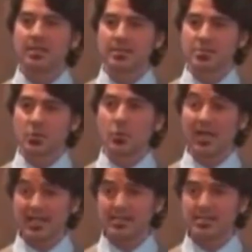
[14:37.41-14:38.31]
there's a
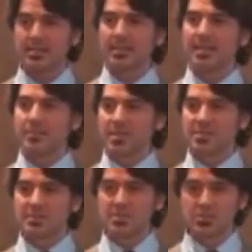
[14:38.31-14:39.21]
waste that
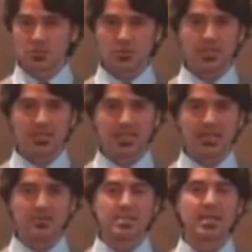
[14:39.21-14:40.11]
must be stored on the
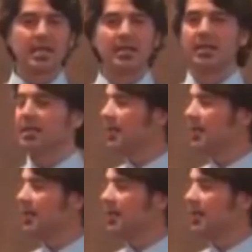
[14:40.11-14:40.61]
outside,